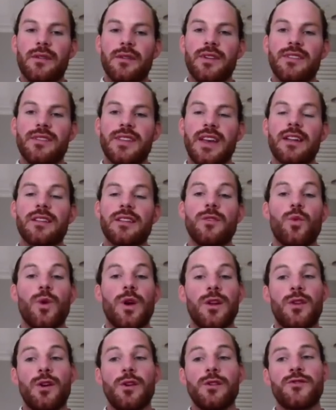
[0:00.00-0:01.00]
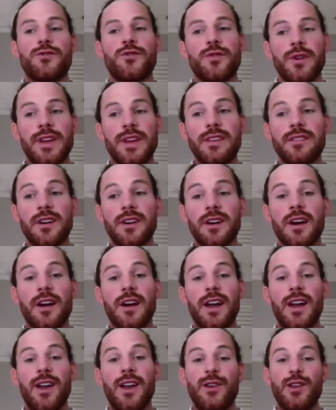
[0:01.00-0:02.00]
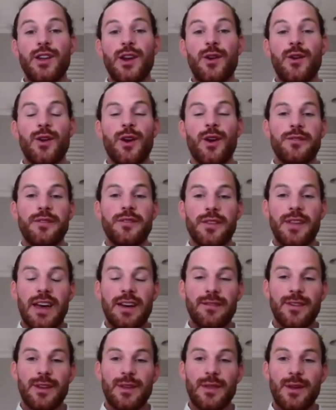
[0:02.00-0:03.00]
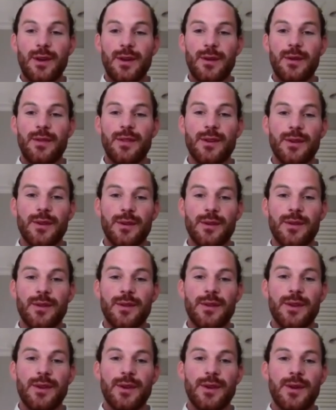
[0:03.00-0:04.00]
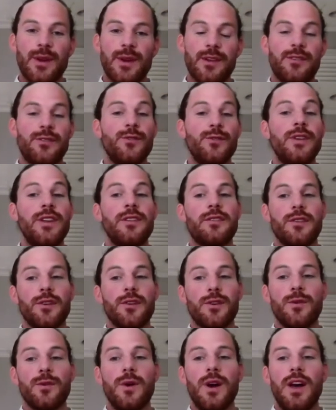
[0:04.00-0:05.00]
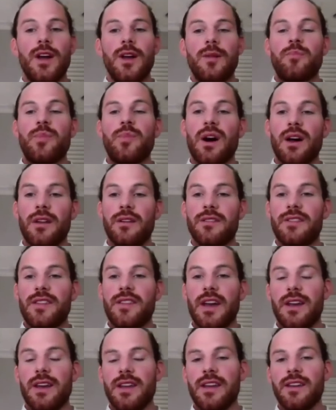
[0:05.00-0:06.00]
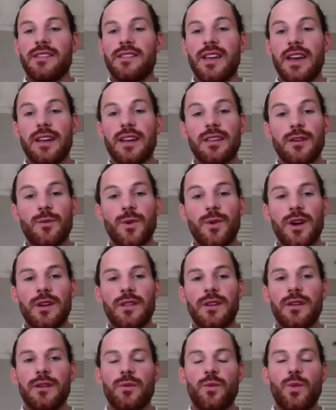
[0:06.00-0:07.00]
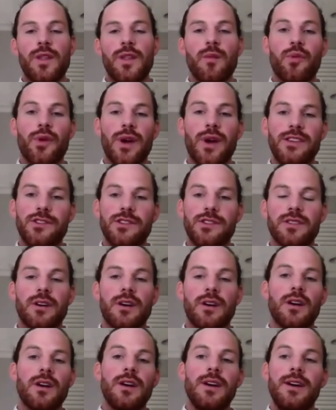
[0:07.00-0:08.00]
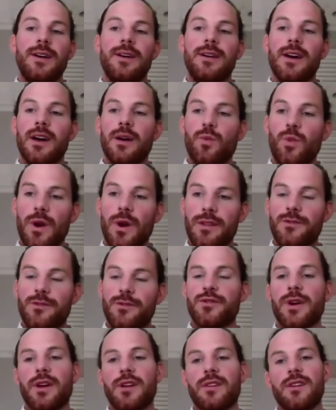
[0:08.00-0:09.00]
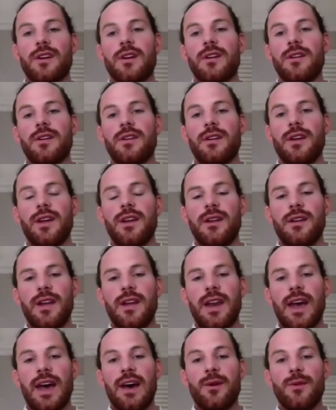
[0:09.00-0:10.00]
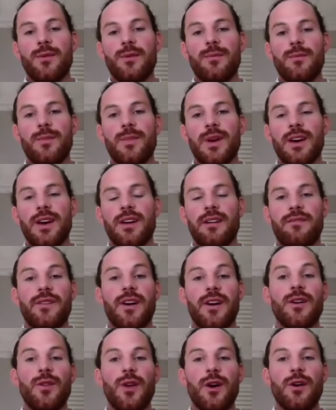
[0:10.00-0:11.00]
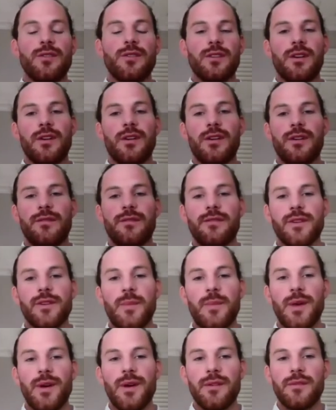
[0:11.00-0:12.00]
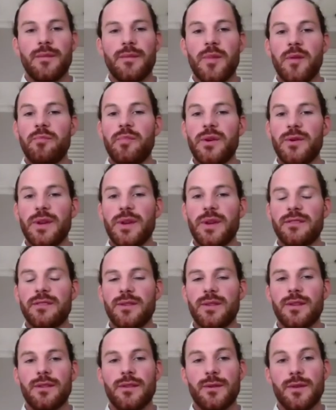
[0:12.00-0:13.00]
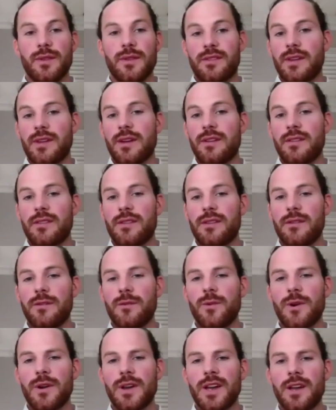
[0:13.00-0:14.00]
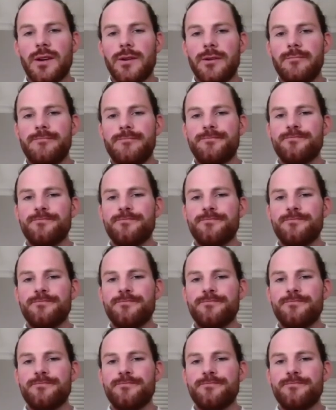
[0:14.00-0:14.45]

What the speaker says: of exactly where those trees are, and not just having a 2D circle, but understanding exactly where the branches are, where the trunks are, and how far those are from the buildings or the sites that you're working on.